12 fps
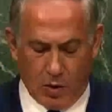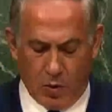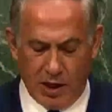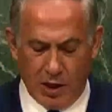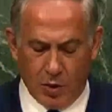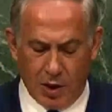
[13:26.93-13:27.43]

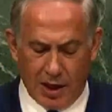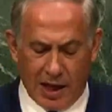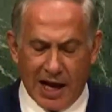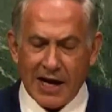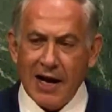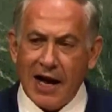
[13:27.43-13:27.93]
"We will
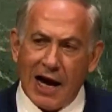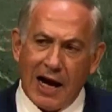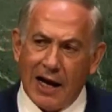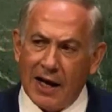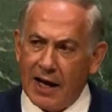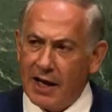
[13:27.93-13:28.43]

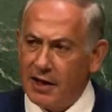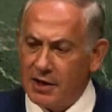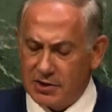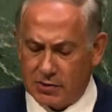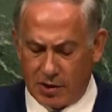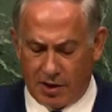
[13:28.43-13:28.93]
annihilate
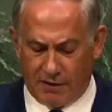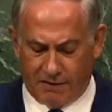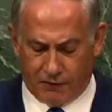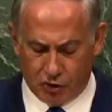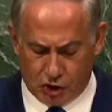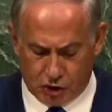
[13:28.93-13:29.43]
Israel
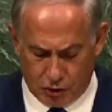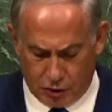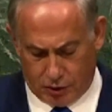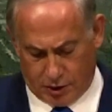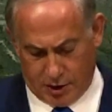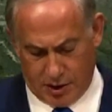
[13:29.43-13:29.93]
for
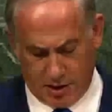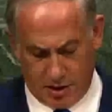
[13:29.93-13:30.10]
sure.